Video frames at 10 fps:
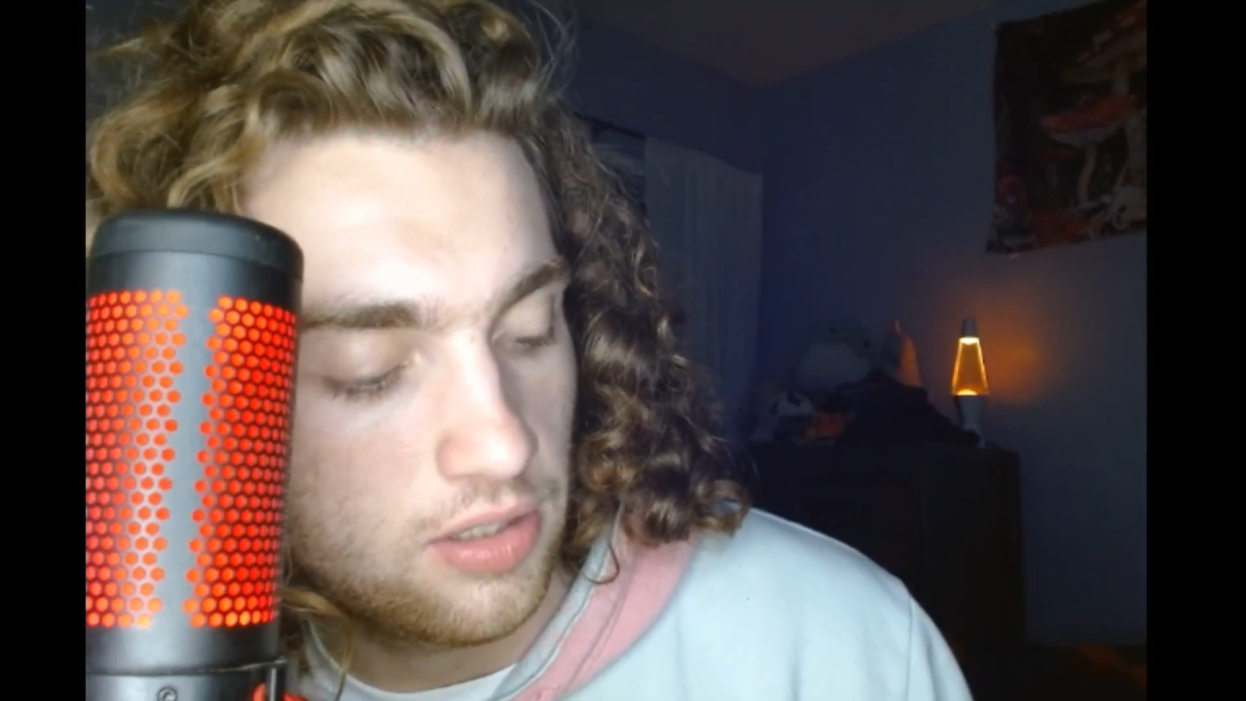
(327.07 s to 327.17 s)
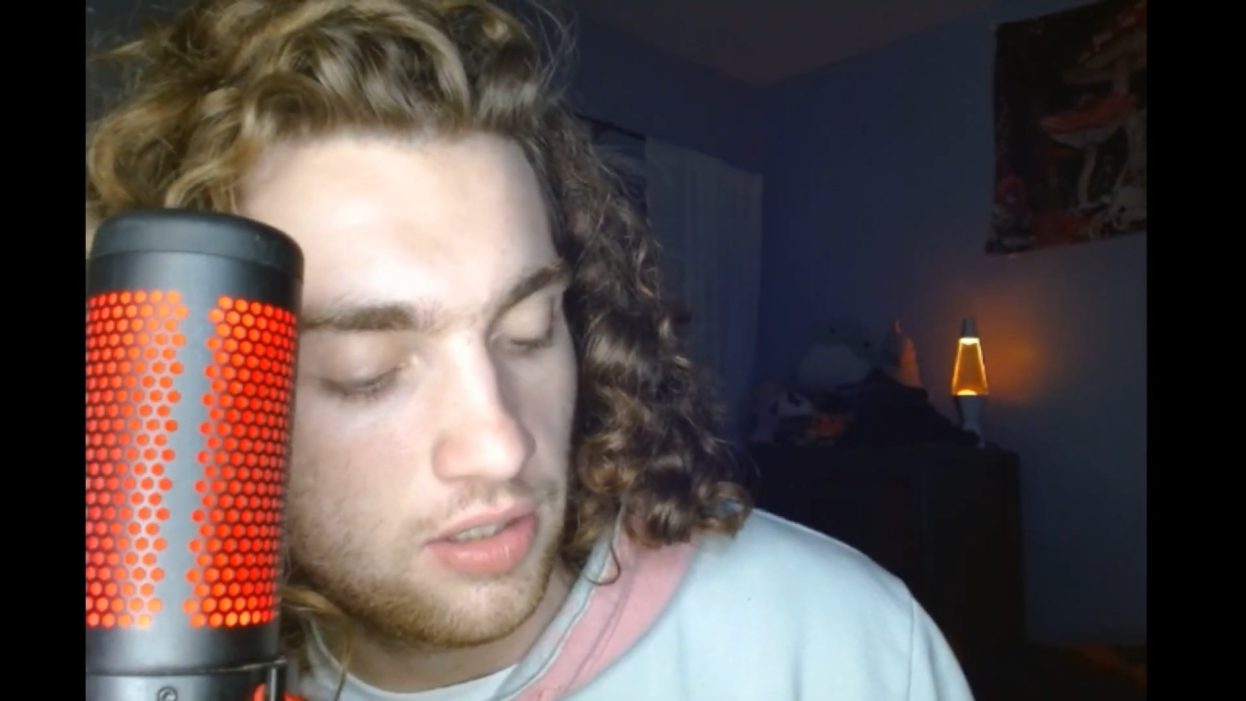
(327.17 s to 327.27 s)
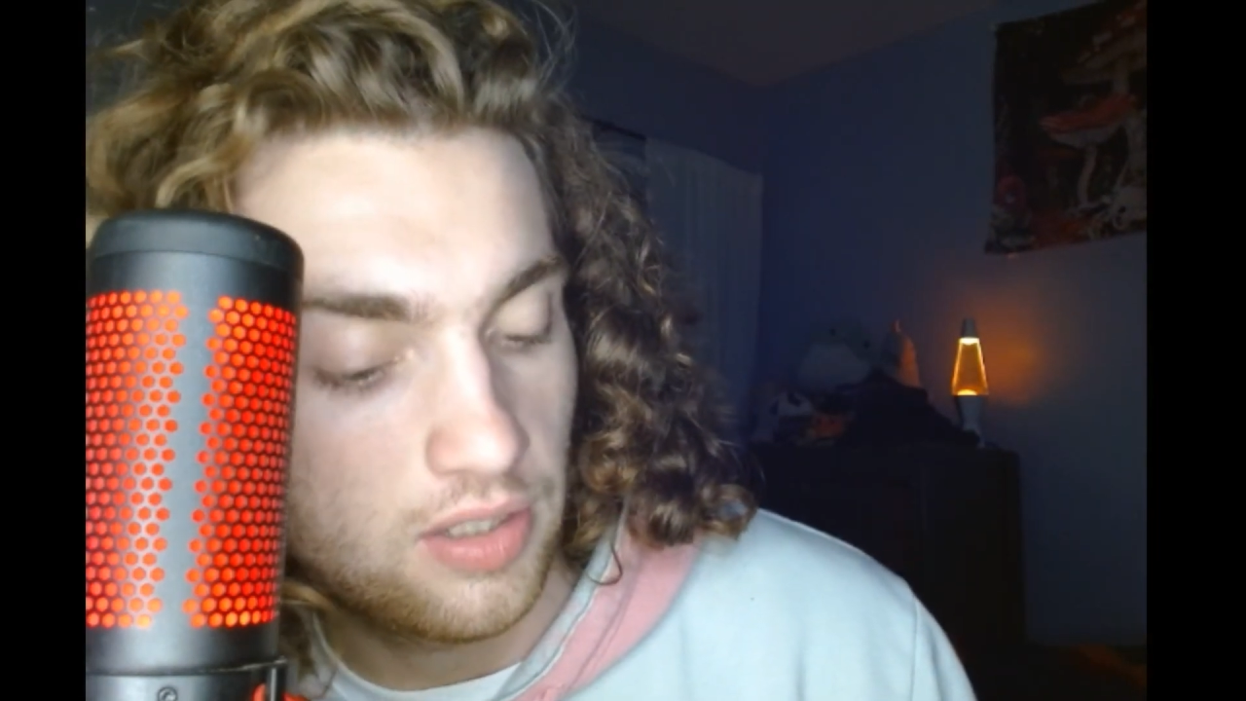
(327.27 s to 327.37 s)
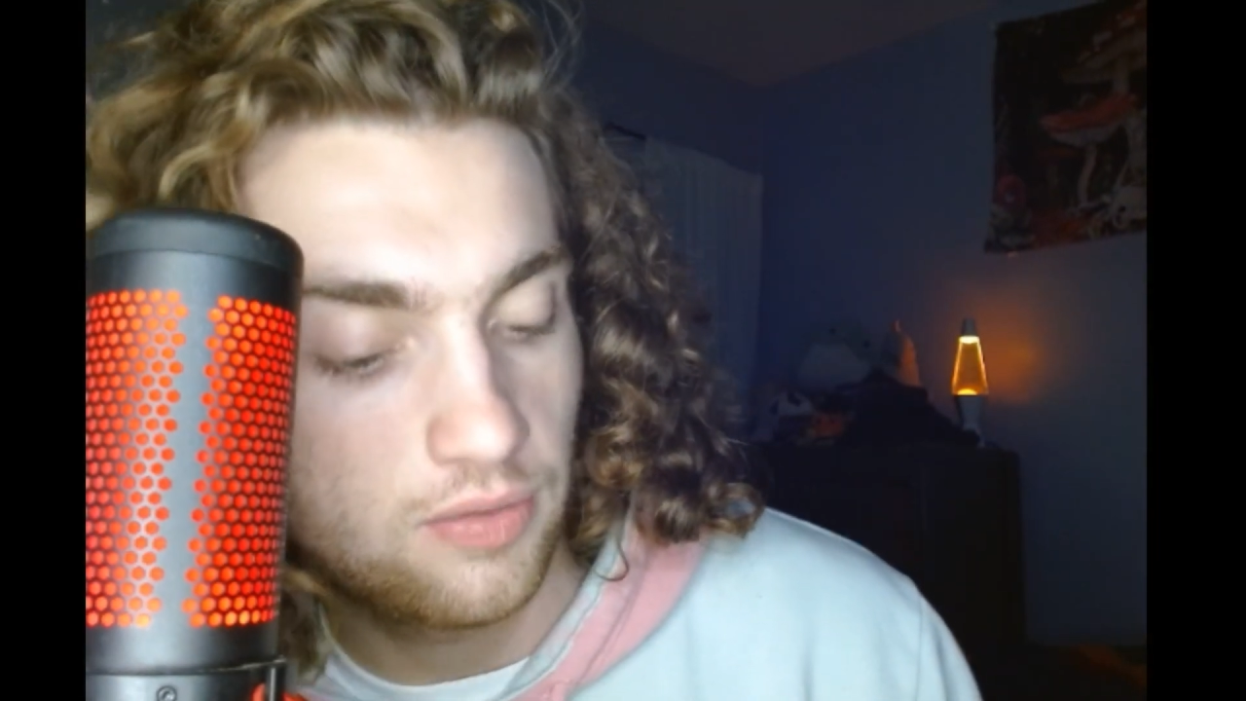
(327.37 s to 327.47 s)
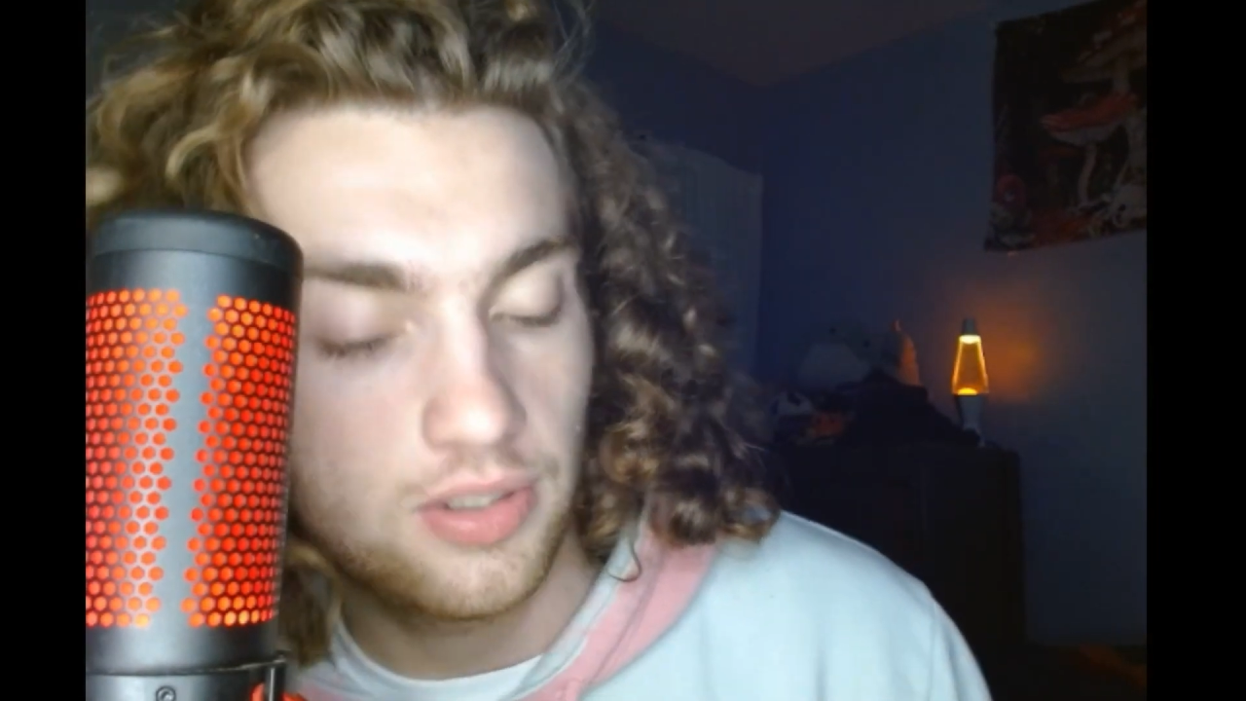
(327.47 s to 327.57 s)

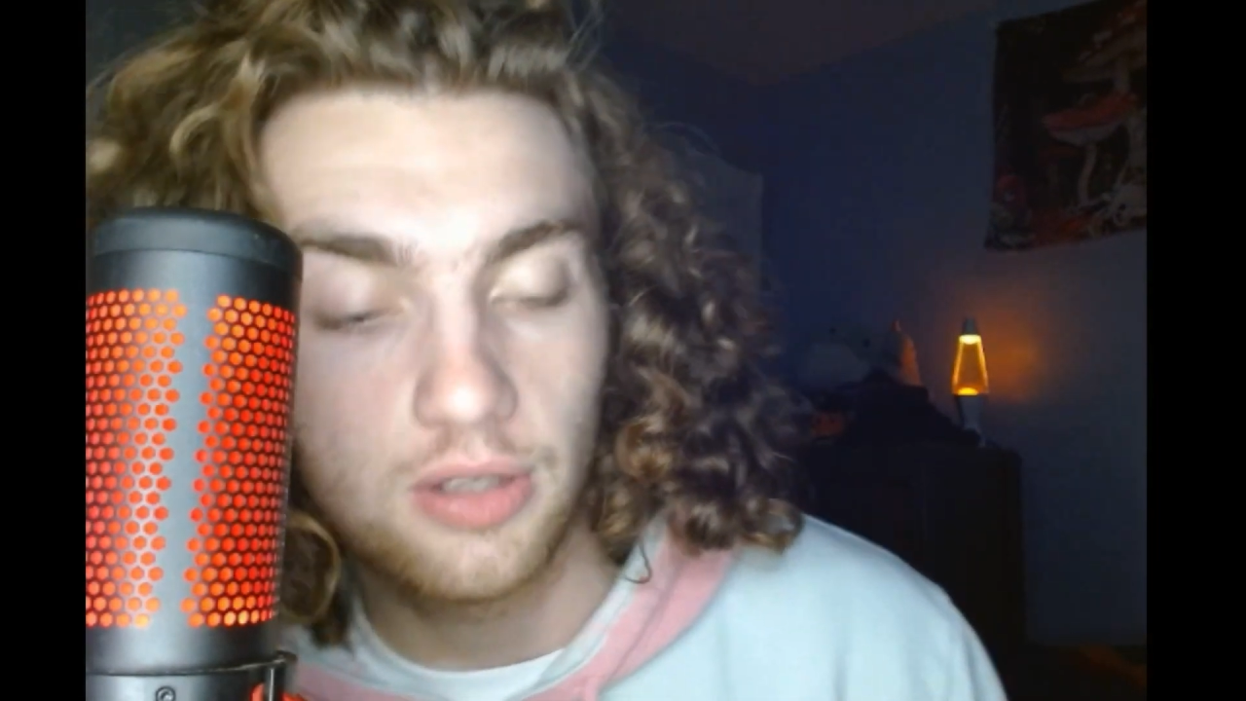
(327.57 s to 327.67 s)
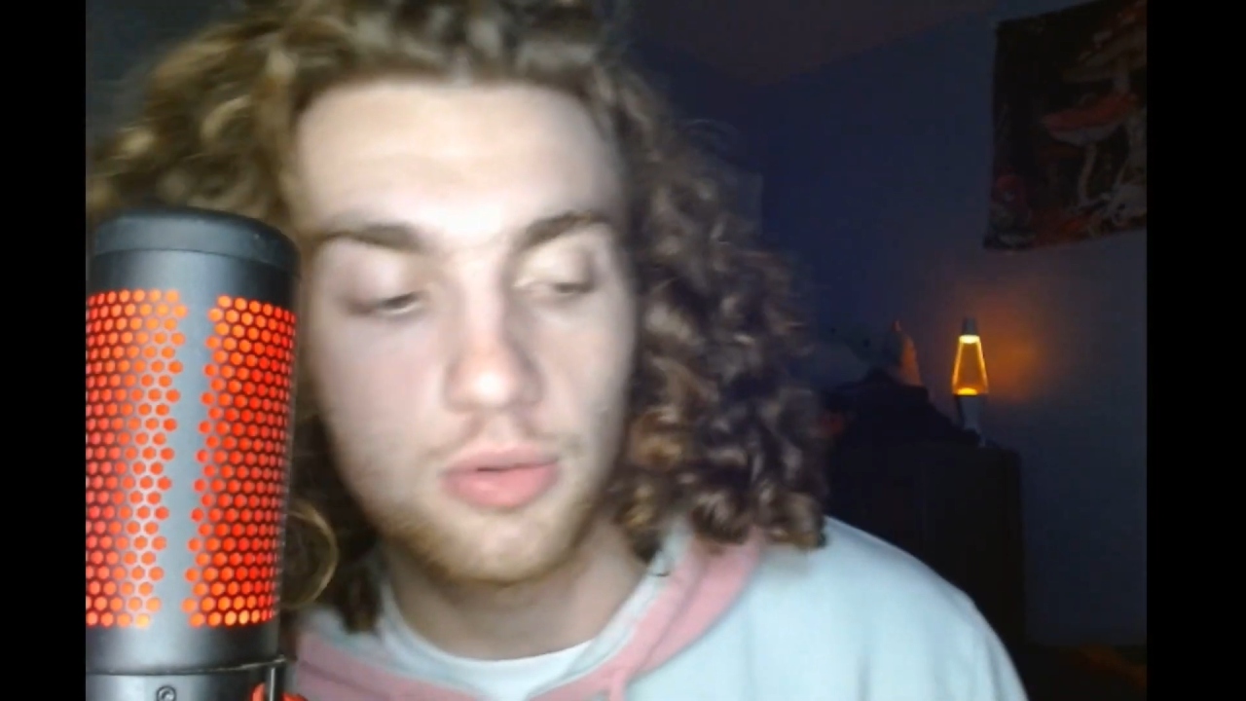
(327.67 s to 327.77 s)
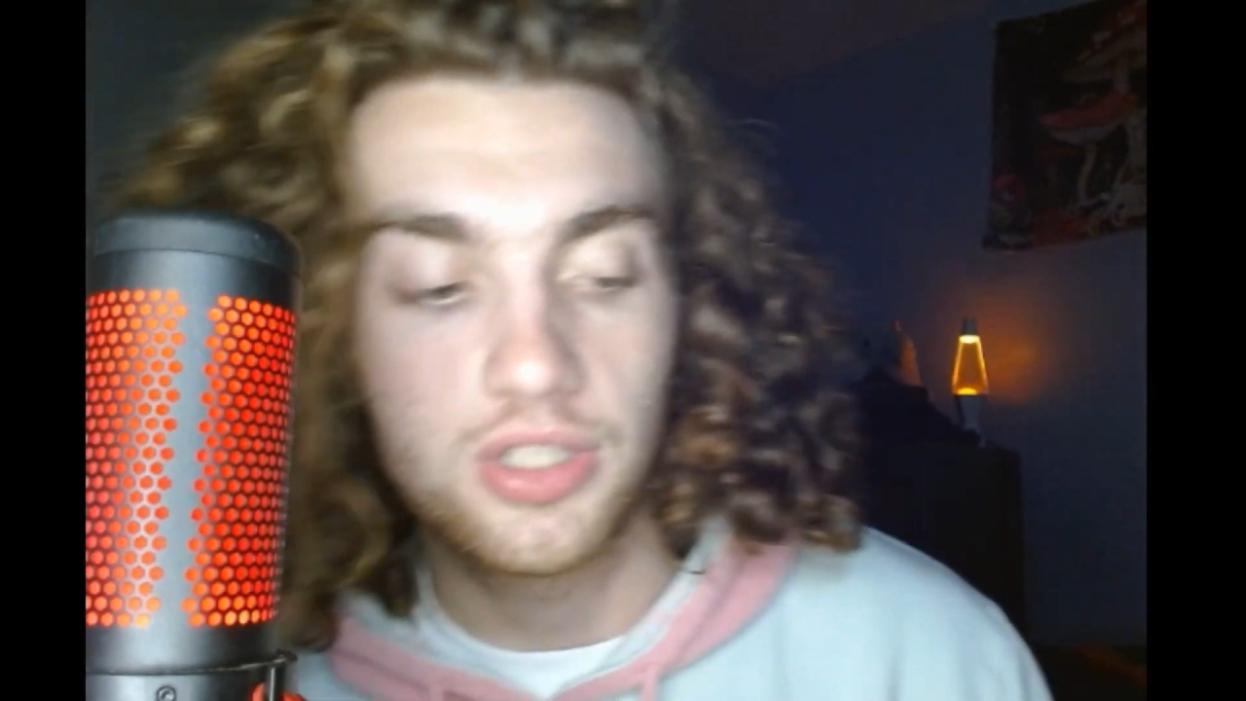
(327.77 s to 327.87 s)
this video would